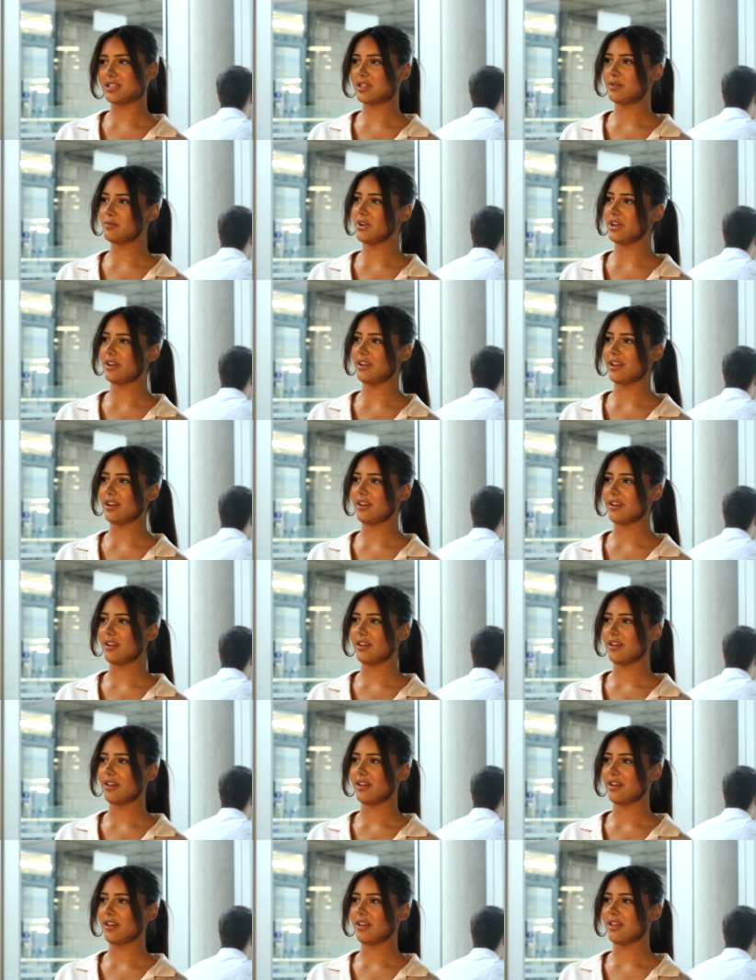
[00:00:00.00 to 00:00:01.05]
in the morning,
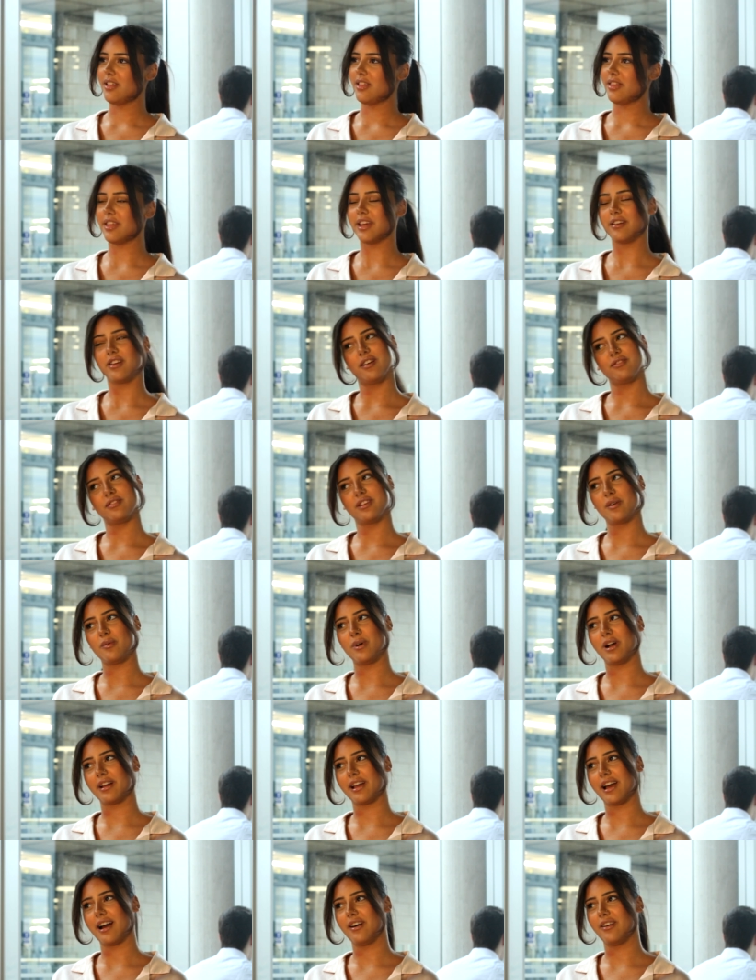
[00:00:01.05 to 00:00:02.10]
then after I
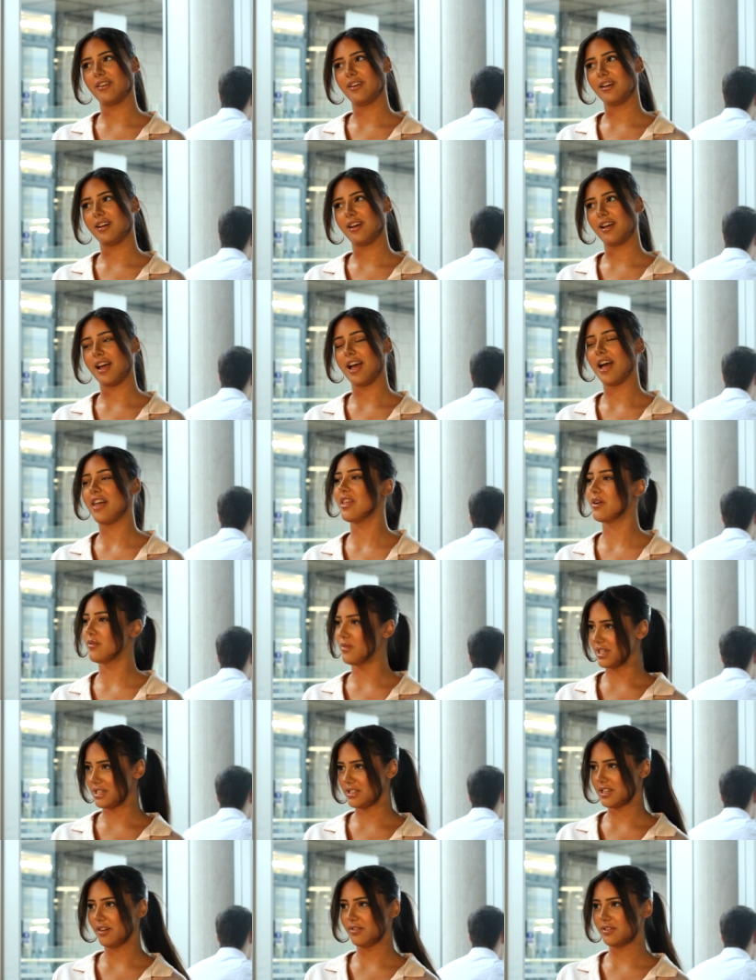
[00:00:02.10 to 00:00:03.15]
work out, and then
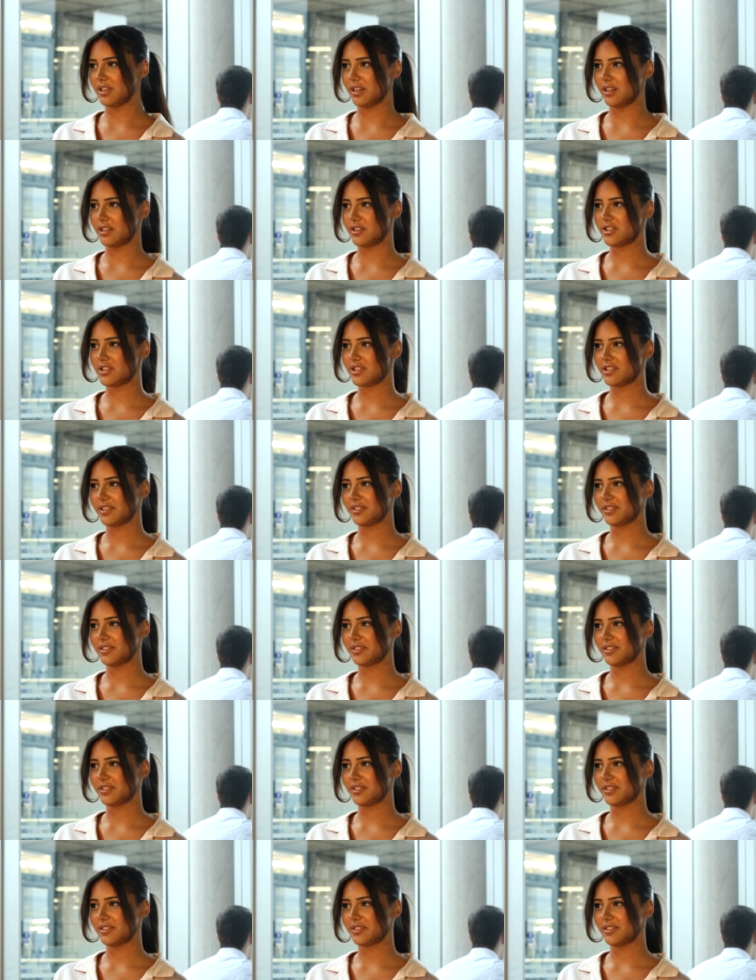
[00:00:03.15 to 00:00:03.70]
once after lunch.